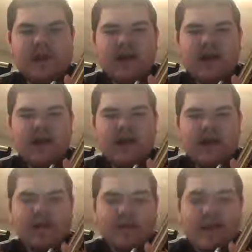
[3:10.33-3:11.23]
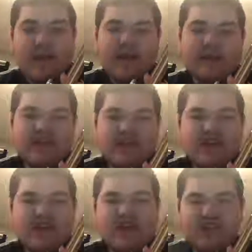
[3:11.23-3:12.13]
and what that means is
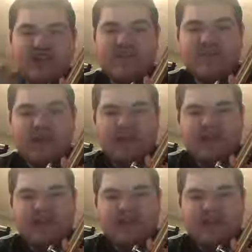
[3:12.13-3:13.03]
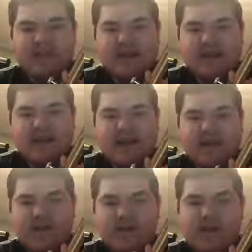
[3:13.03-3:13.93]
there's spit built up inside of it,
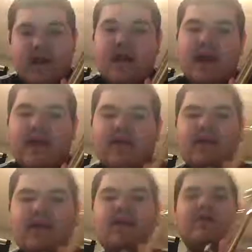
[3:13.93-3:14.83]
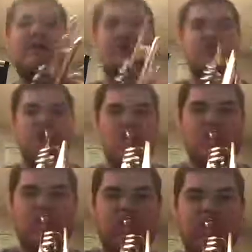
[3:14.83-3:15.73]
and you'll
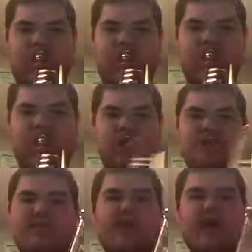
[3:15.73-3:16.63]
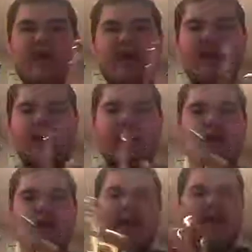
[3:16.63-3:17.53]
just blow in it,
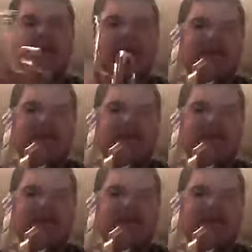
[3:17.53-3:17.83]
and